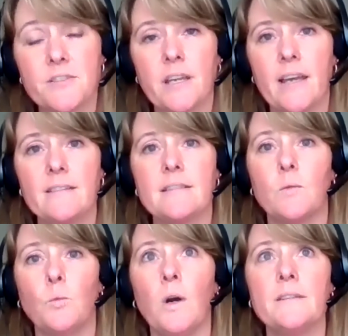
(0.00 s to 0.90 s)
Cass on
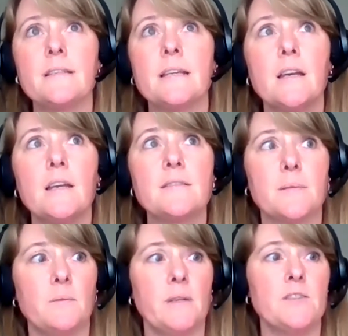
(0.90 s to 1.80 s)
what
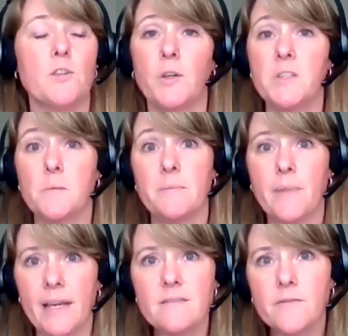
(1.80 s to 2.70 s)
supplements are going to be
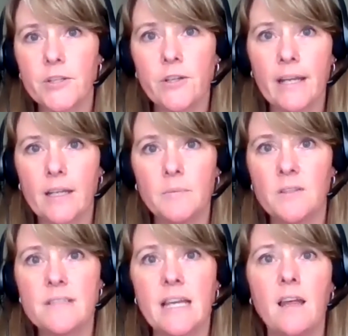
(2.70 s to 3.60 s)
best for your animals.